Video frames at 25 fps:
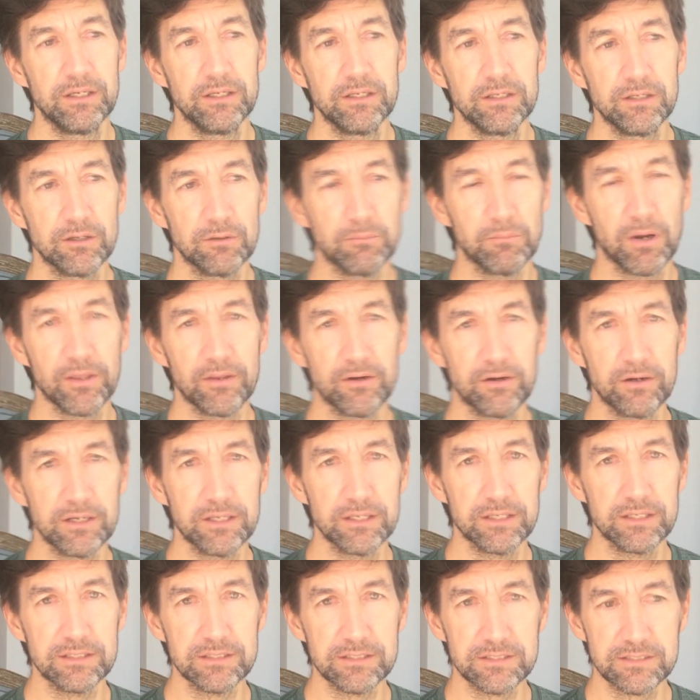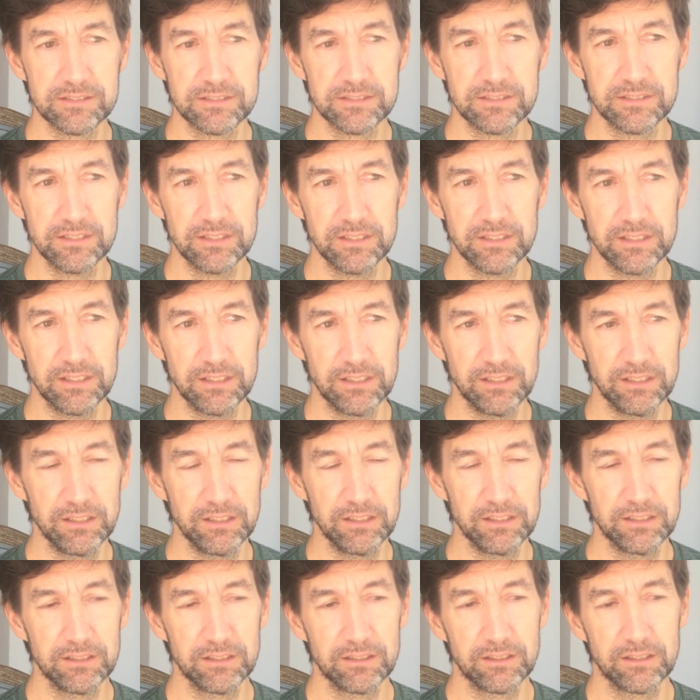your mother is the
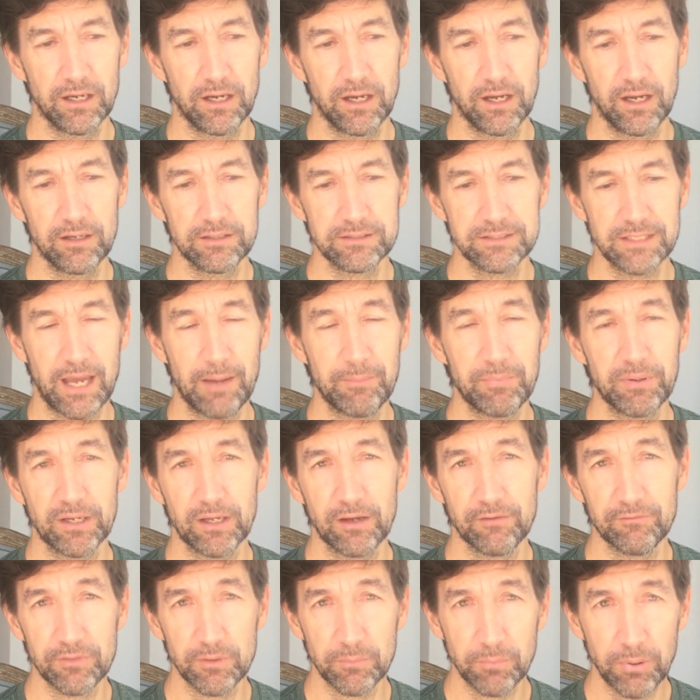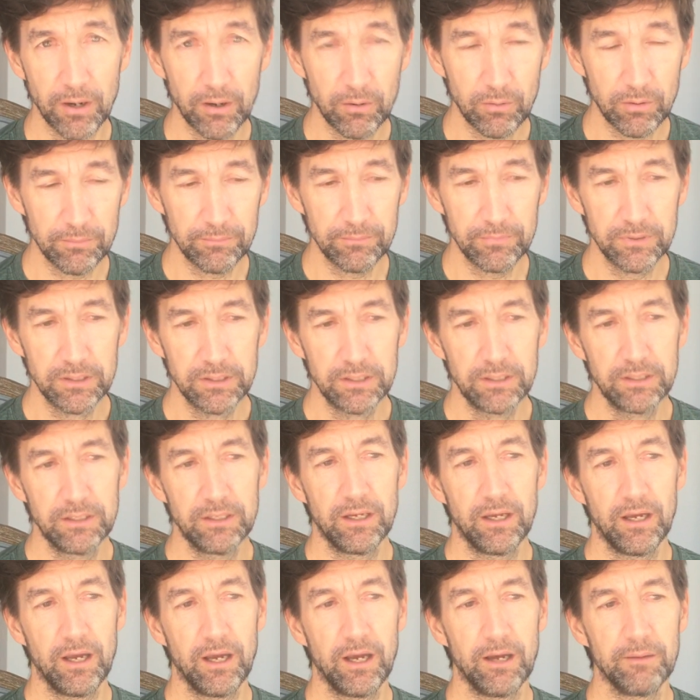topic of the poem,
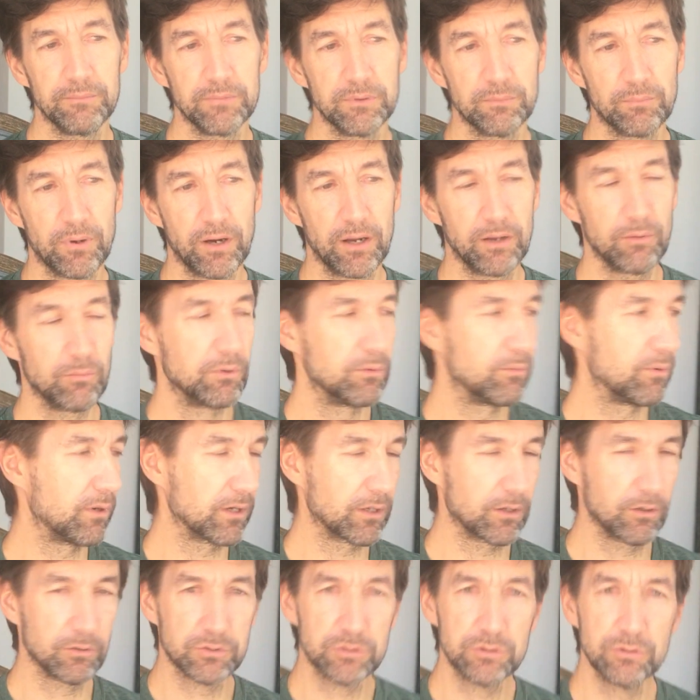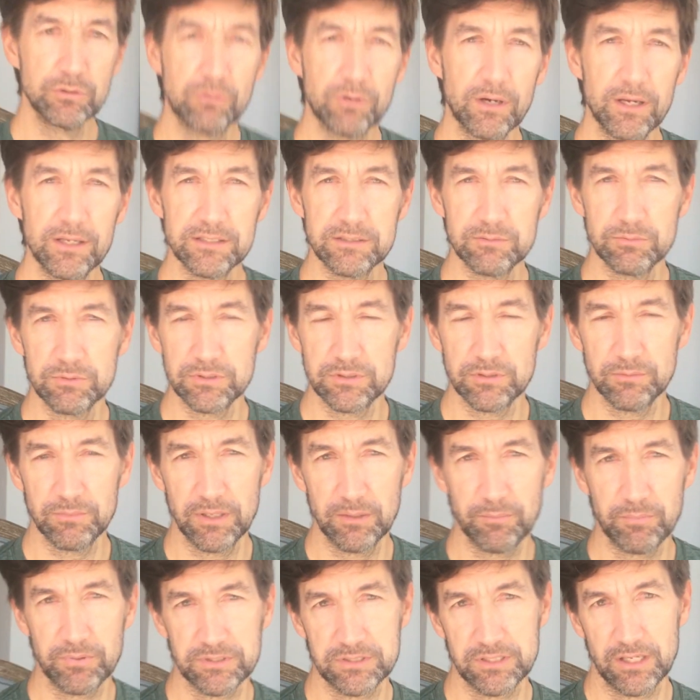you probably wouldn't want to go too crazy with too
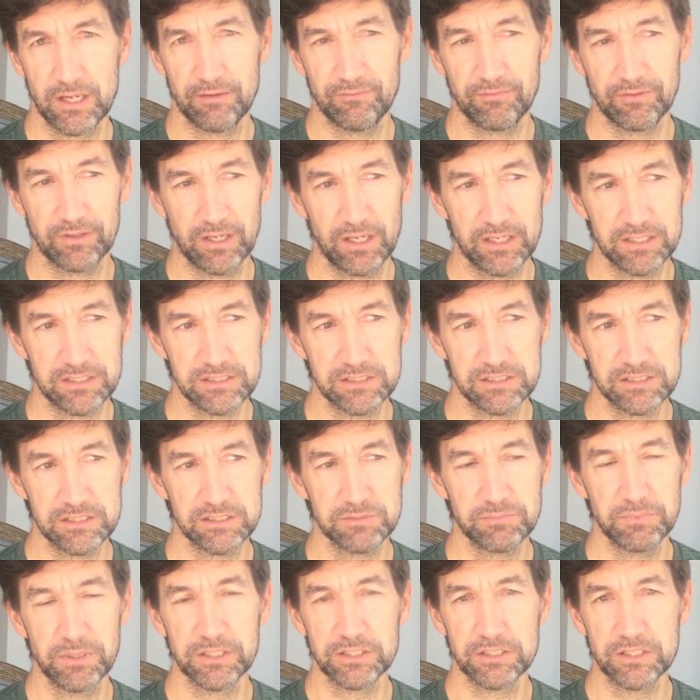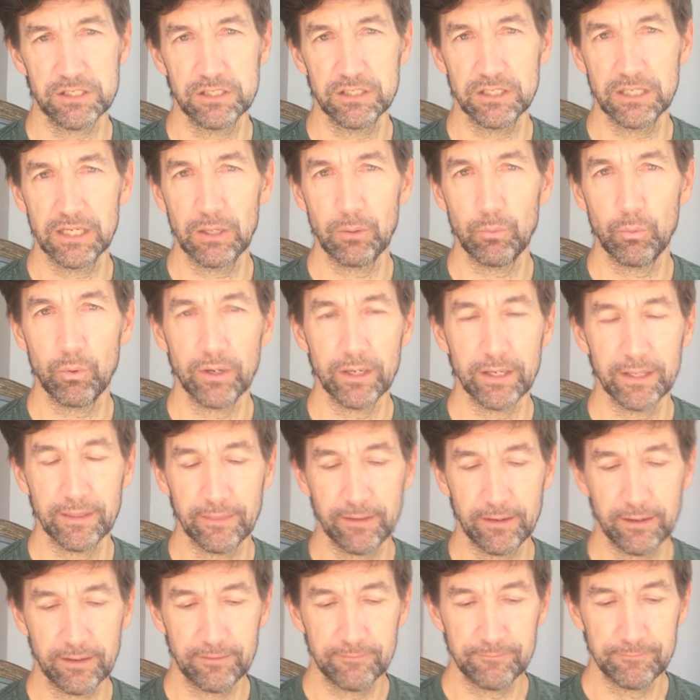many personifications. Just make sure you get one in
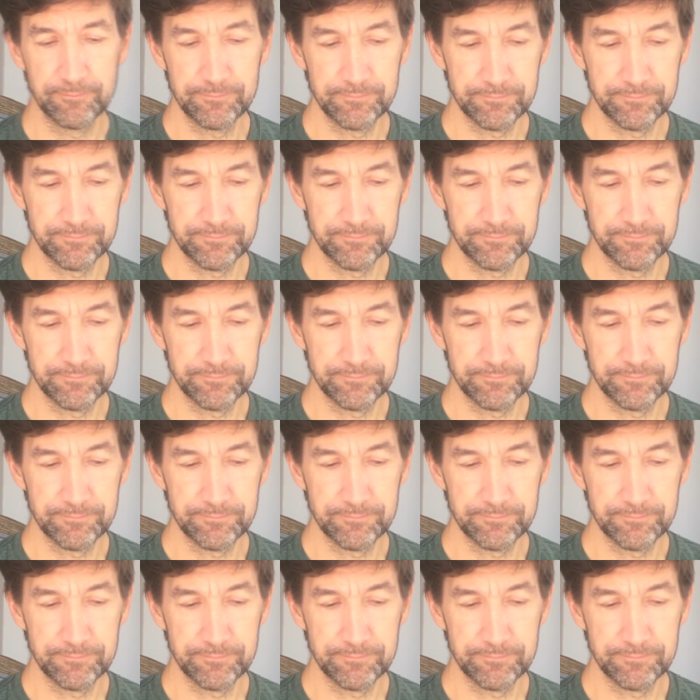there.